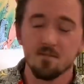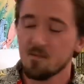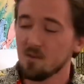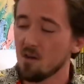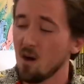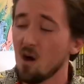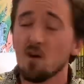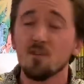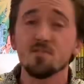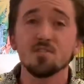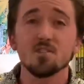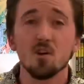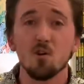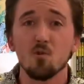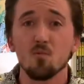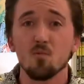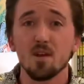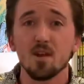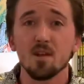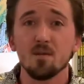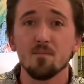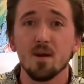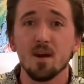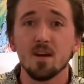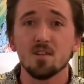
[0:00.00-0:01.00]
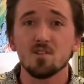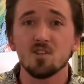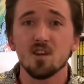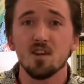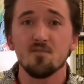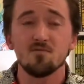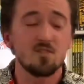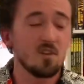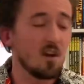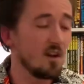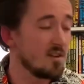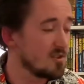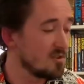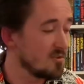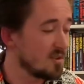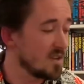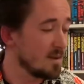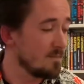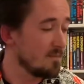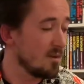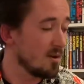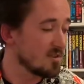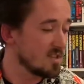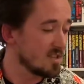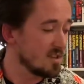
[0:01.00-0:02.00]
Also written by Jeff Johns, who did
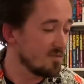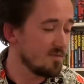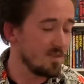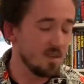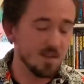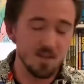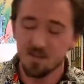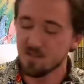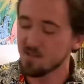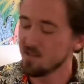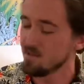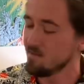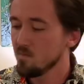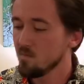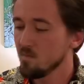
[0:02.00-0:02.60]
most of this.